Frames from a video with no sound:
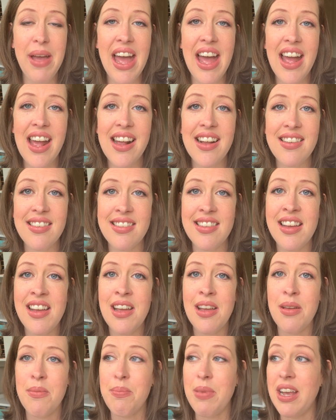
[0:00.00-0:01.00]
bags
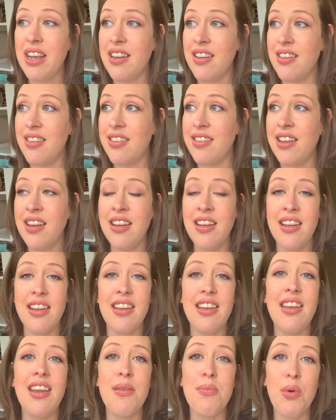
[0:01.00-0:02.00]
because
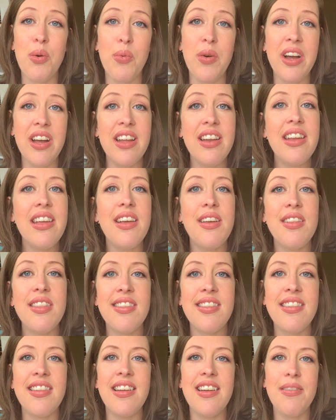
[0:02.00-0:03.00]
number one,
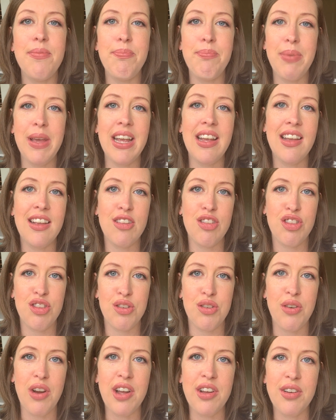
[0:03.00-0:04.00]
it's the biggest
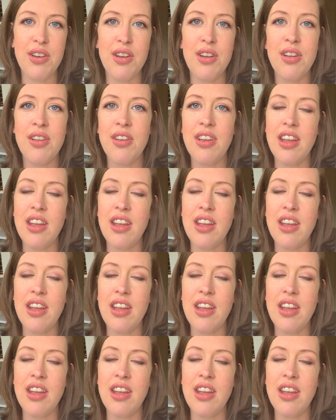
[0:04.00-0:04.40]
struggle.